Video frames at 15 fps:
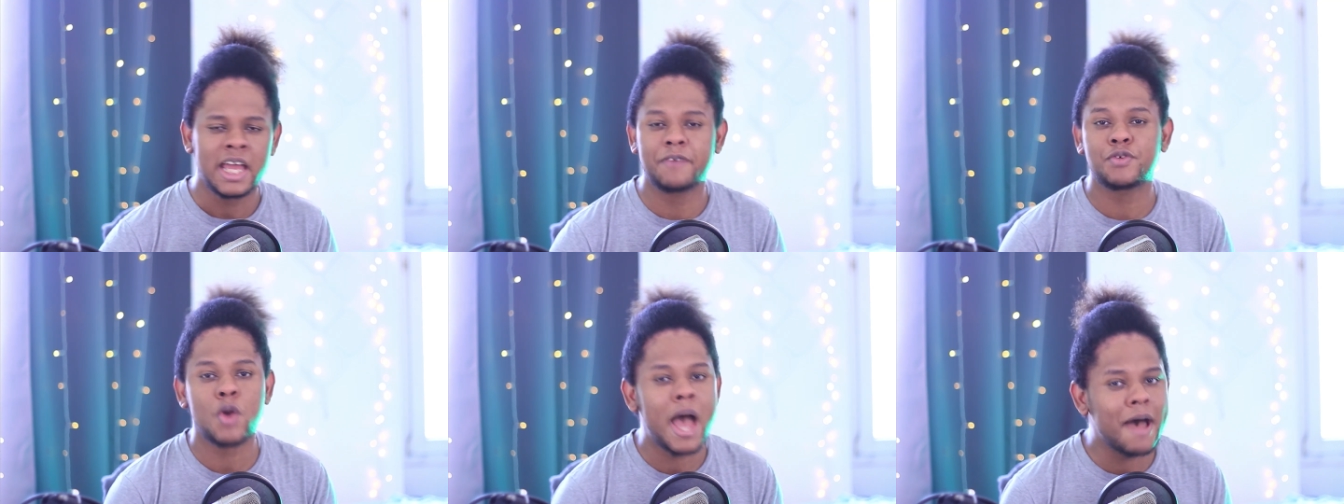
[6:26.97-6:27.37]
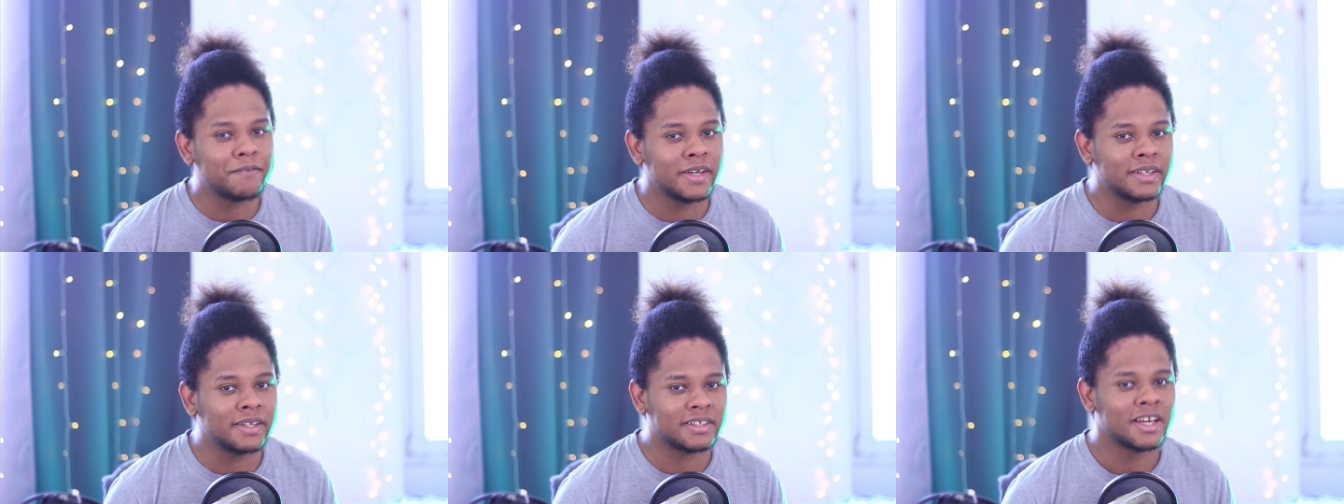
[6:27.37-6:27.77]
If you
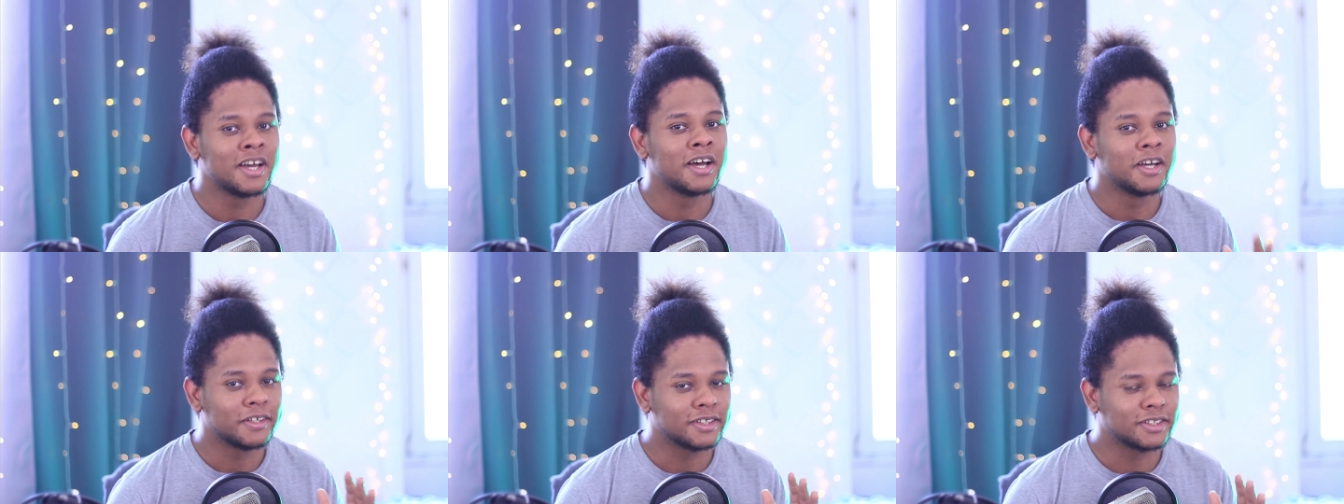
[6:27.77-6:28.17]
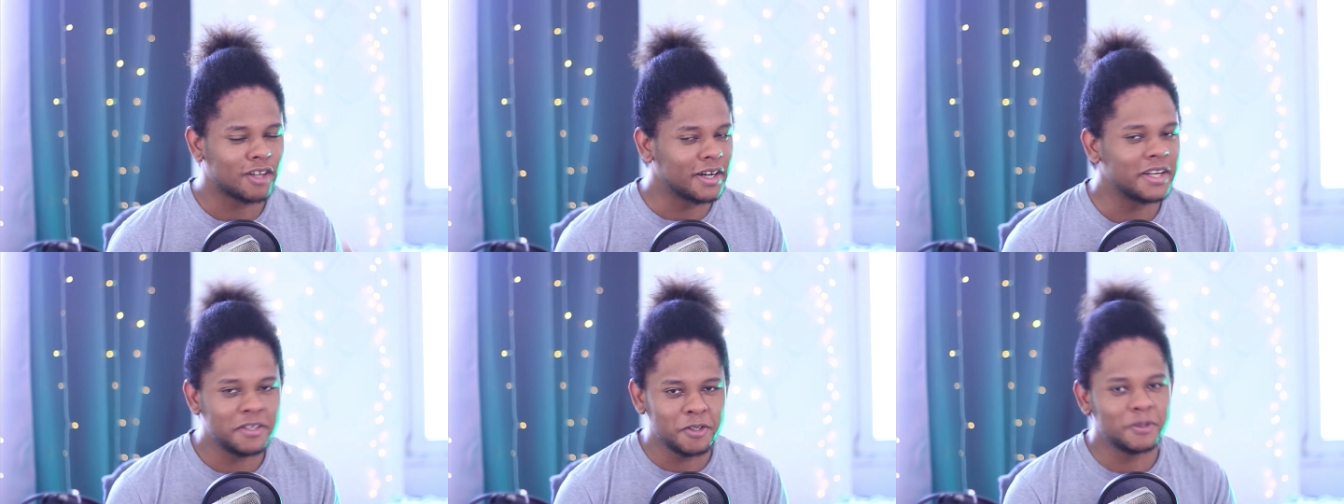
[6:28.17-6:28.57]
haven't
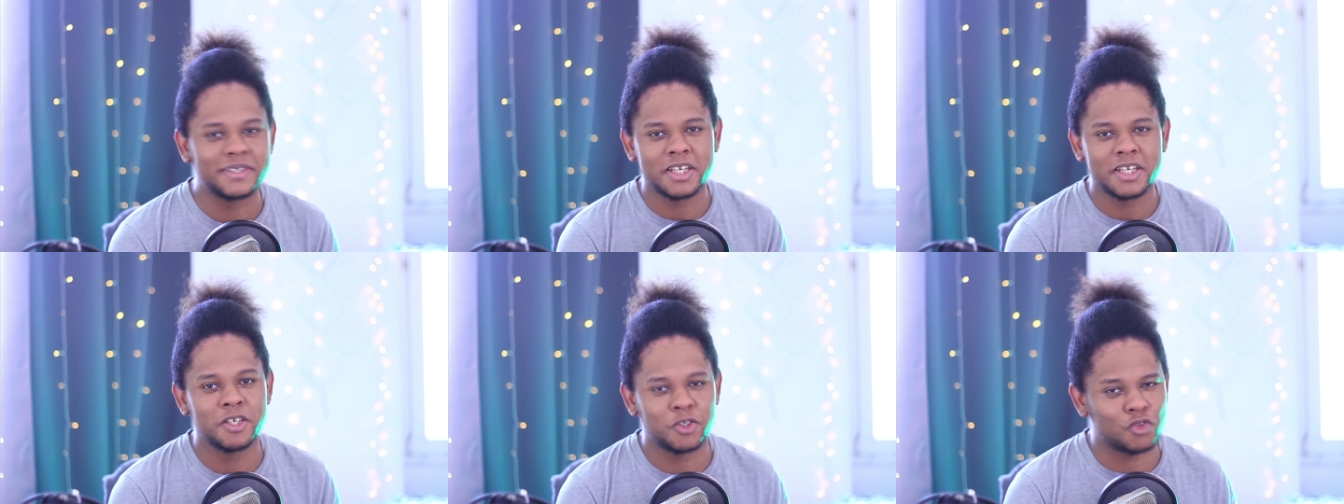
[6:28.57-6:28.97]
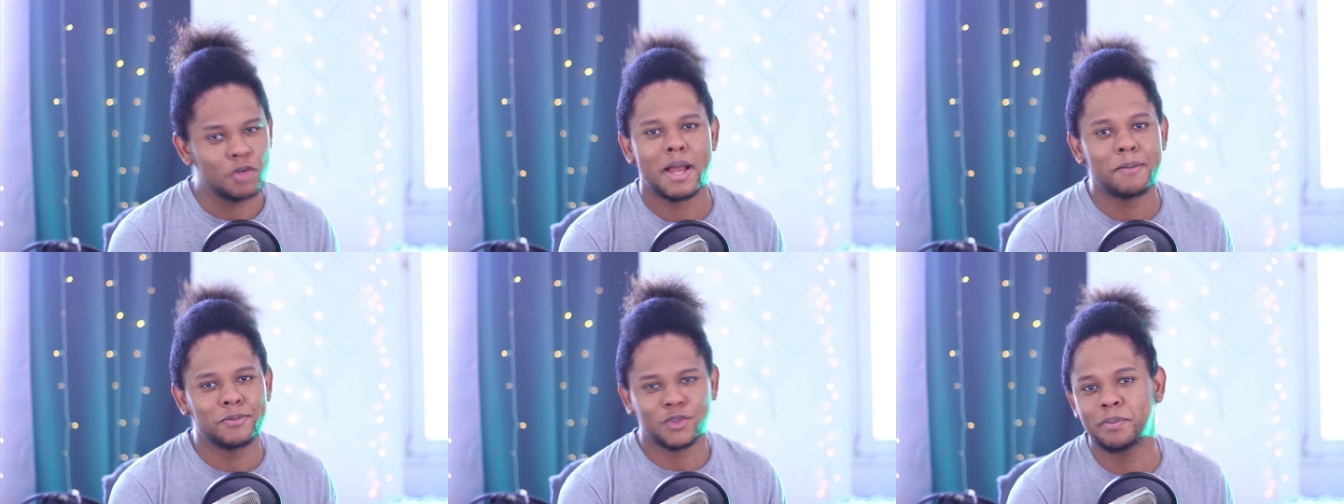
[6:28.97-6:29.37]
started using
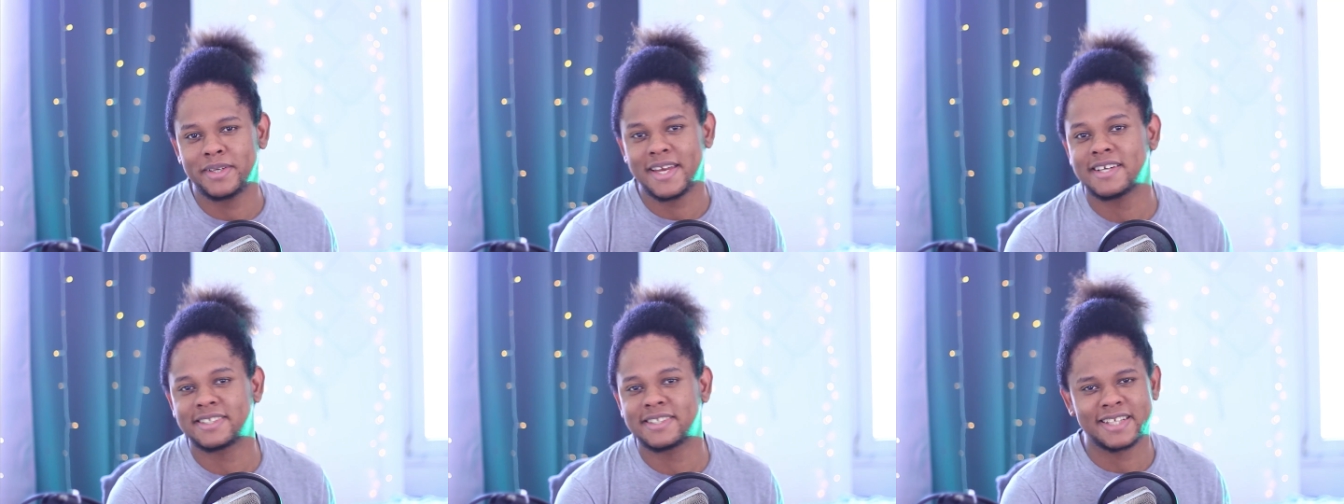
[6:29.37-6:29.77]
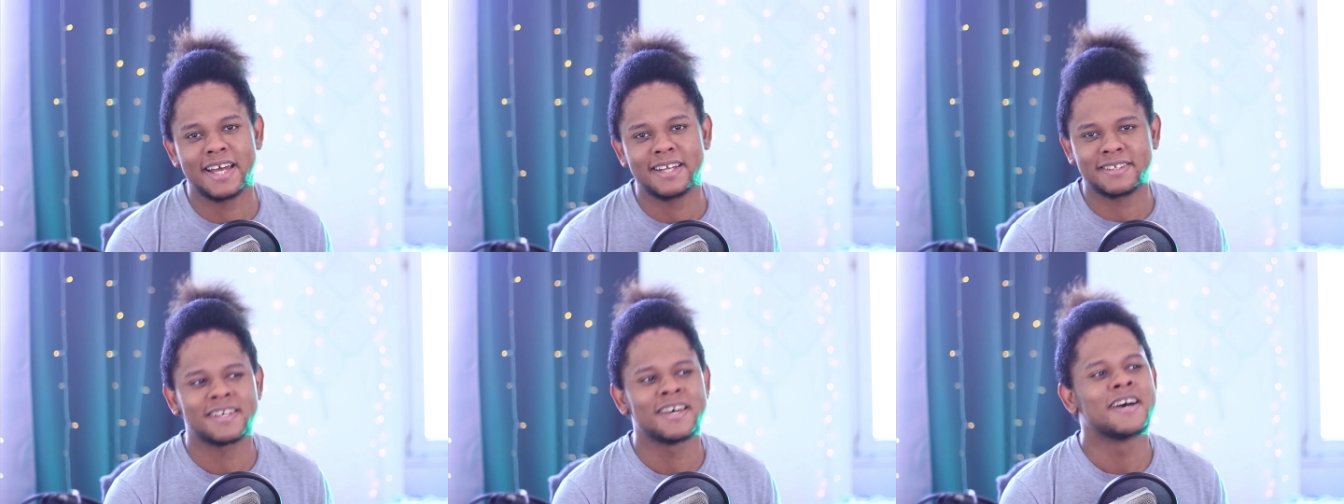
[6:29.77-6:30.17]
Streamlabs OBS
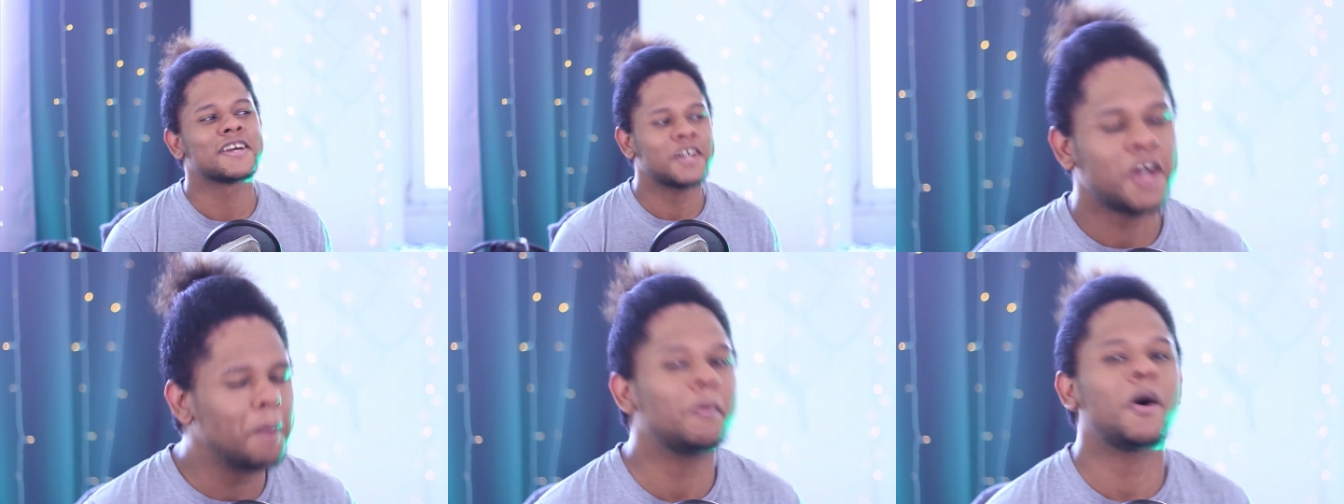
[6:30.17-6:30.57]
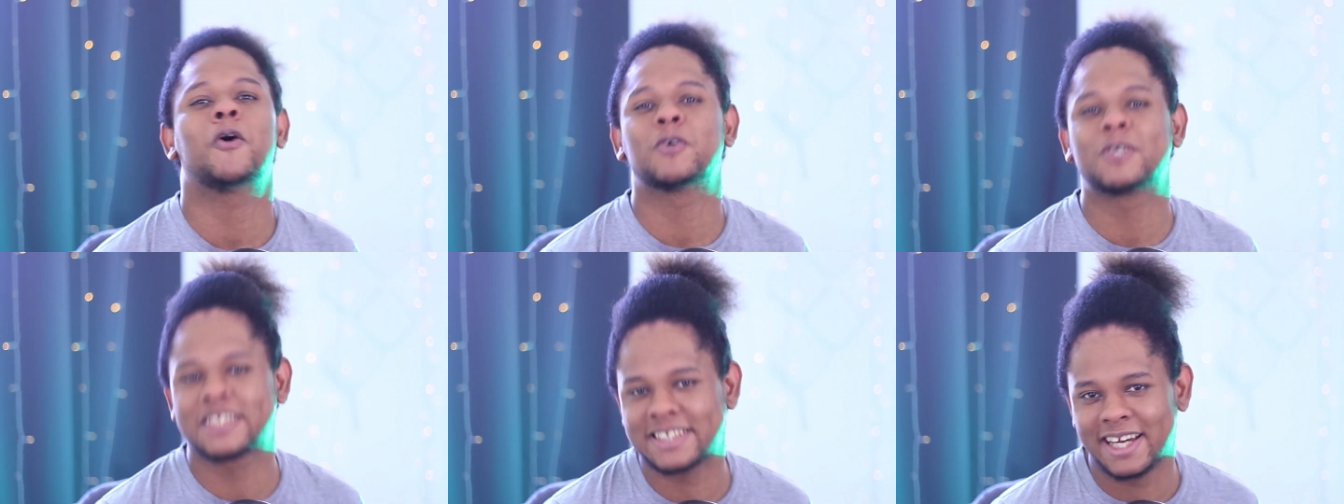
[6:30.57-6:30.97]
yet, Come
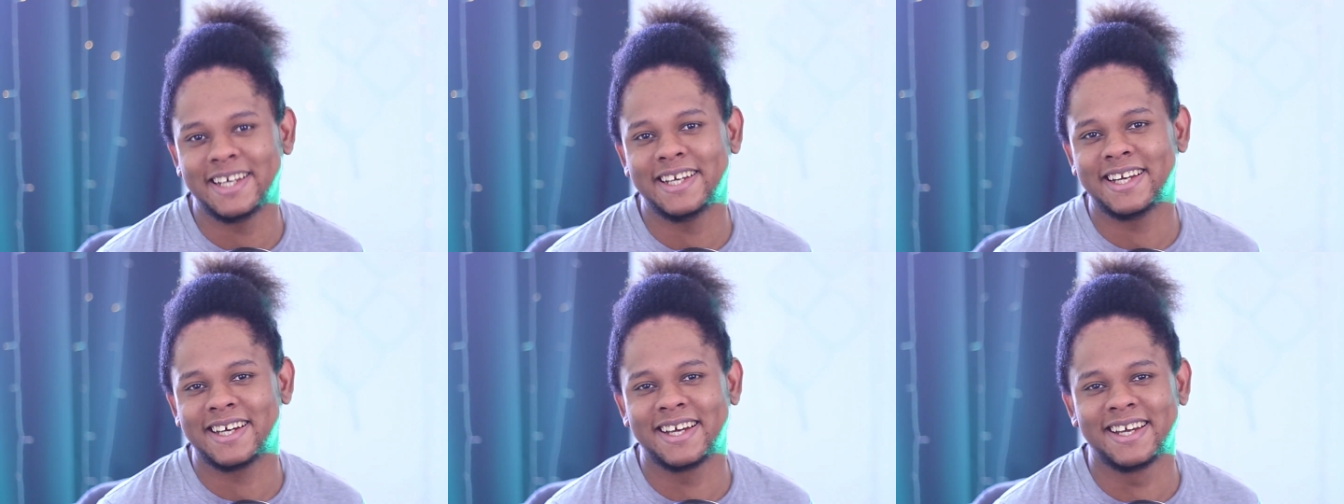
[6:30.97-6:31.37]
on, son.